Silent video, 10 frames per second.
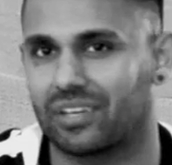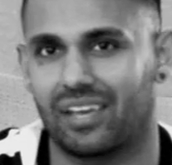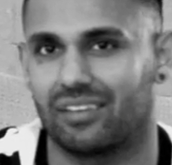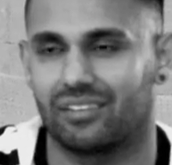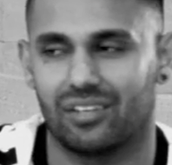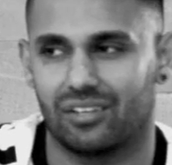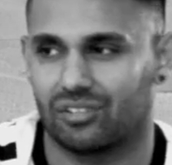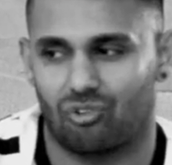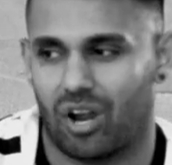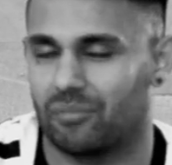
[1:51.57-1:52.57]
UK
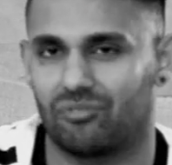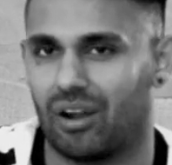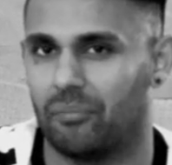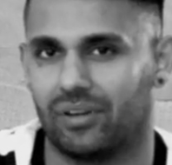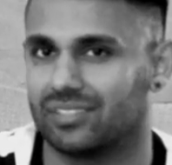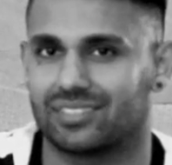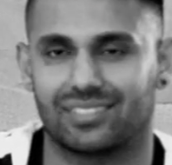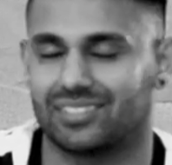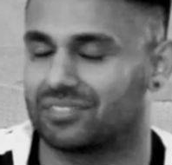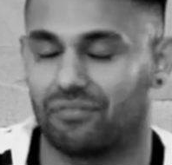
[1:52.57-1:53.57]
grime and rap, and
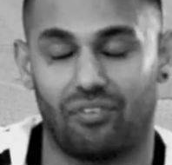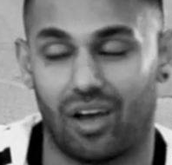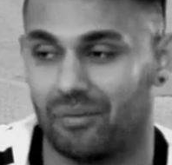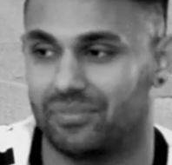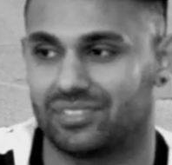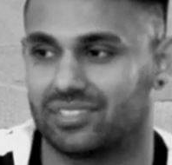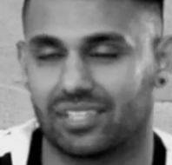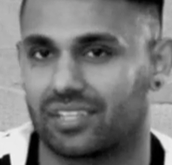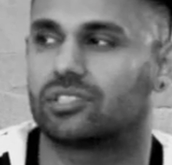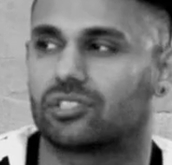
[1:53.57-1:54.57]
it's the vibe, it's
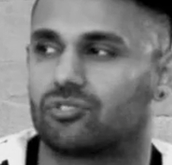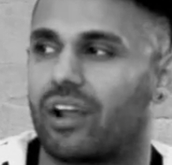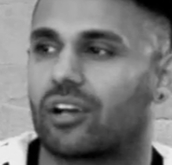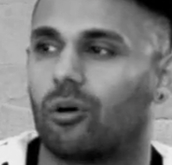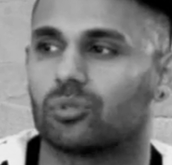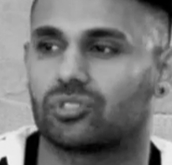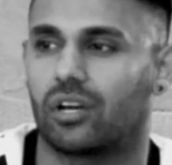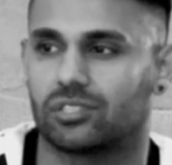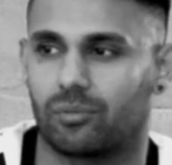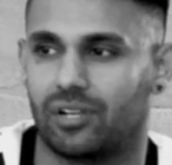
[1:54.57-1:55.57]
sick. Drake
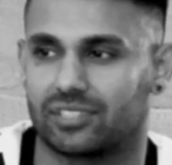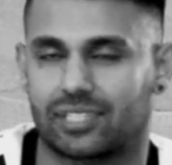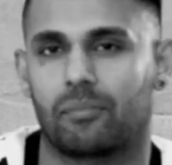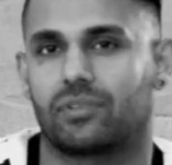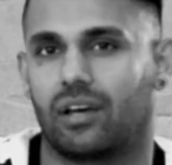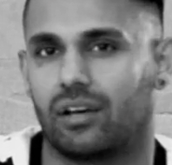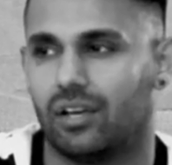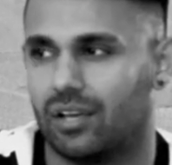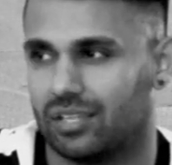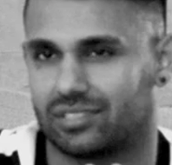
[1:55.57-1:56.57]
co-signed someone like Skepta
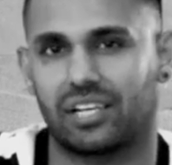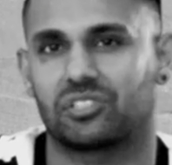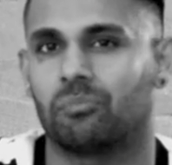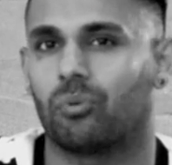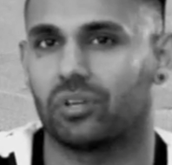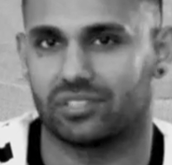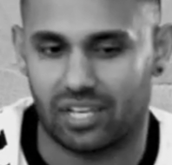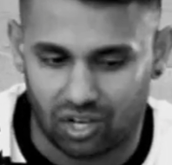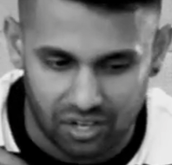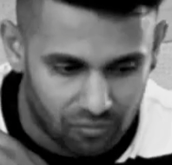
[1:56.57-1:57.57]
and Section Boys,
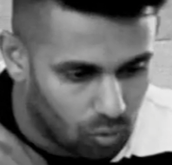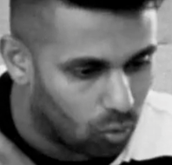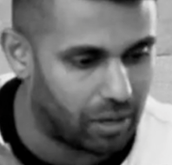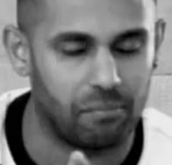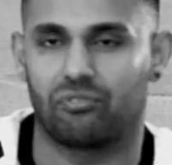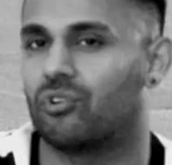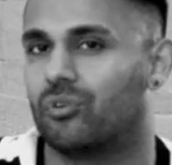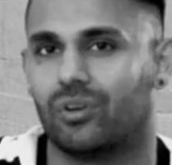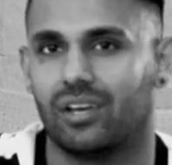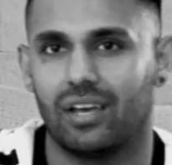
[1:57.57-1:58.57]
it kind of all came
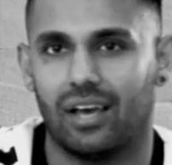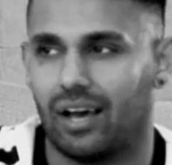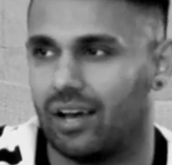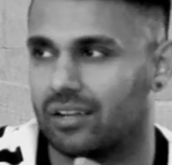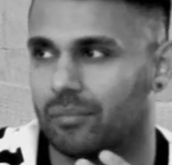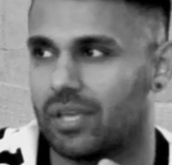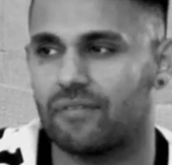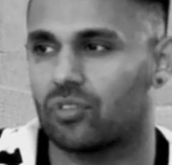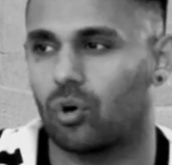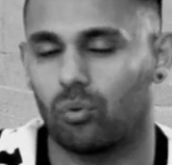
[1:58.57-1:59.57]
through. And
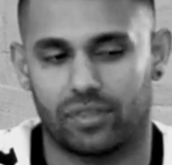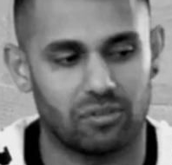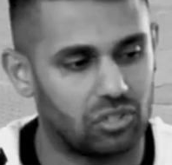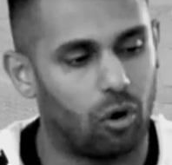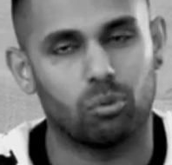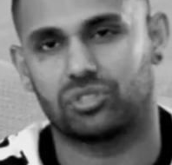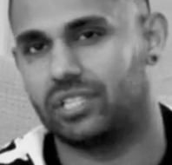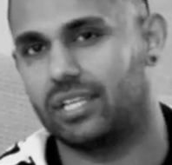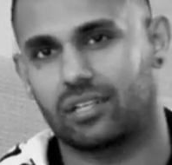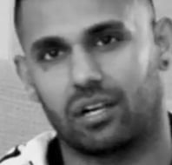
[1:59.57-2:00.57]
even though there was a whole
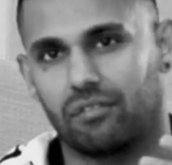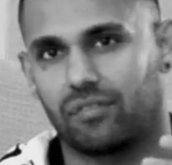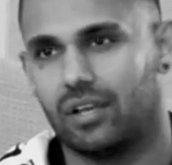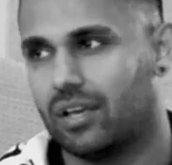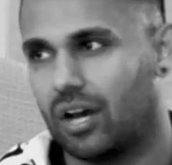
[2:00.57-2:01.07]
scene kind of